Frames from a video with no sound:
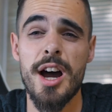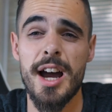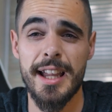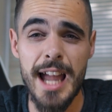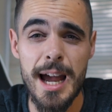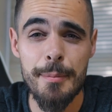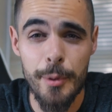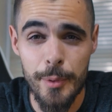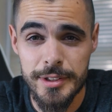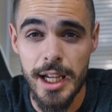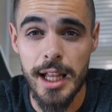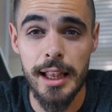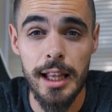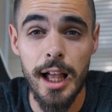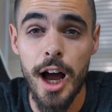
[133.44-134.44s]
A camera which
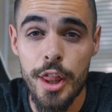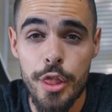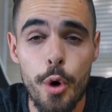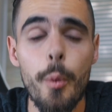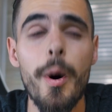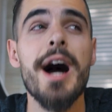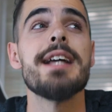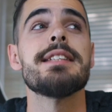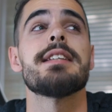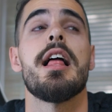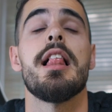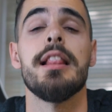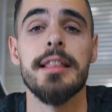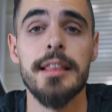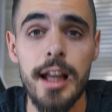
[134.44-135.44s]
I otherwise
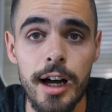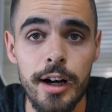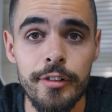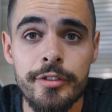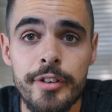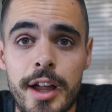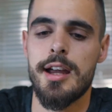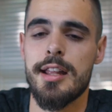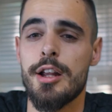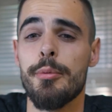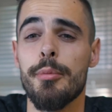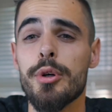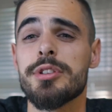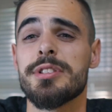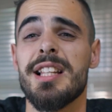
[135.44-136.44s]
love, and I'll
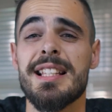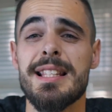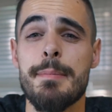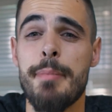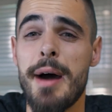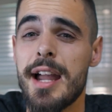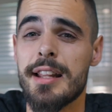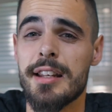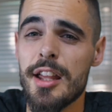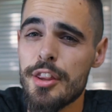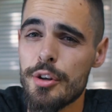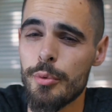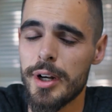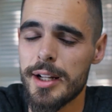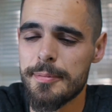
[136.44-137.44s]
most likely buy
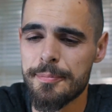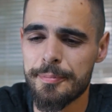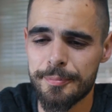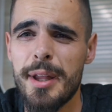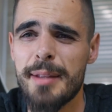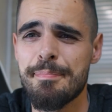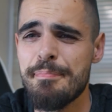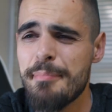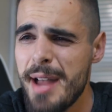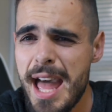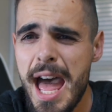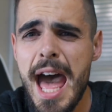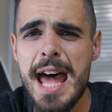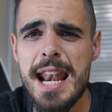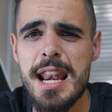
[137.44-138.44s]
another one, but
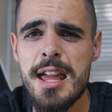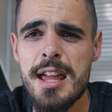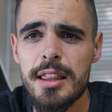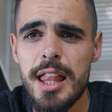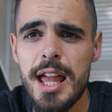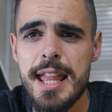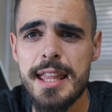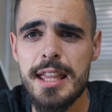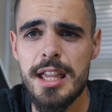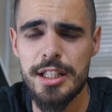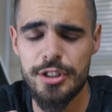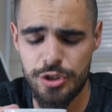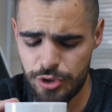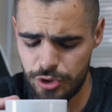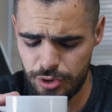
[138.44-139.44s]
man, like
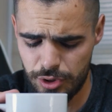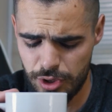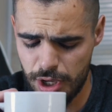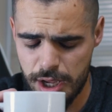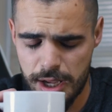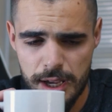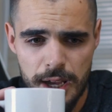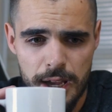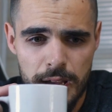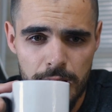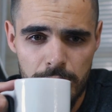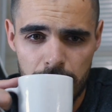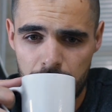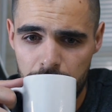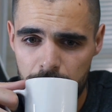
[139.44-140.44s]
it's
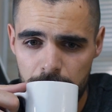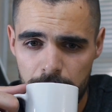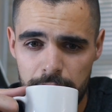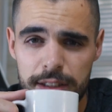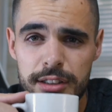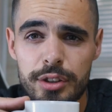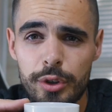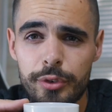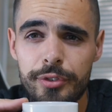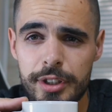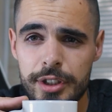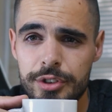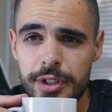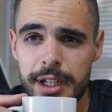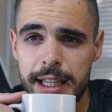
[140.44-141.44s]
so
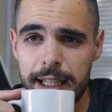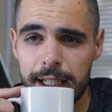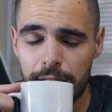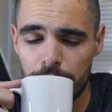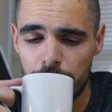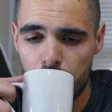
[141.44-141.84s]
frustrating.